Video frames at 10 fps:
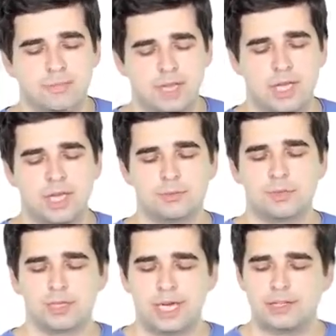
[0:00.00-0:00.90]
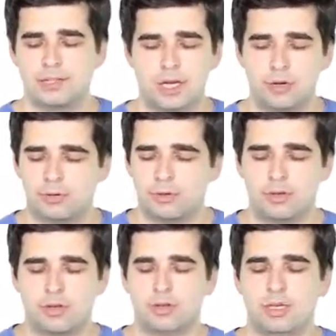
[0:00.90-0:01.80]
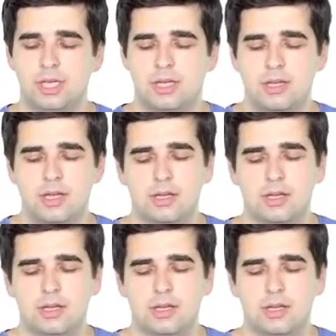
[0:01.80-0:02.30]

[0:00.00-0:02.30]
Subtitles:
and we write down the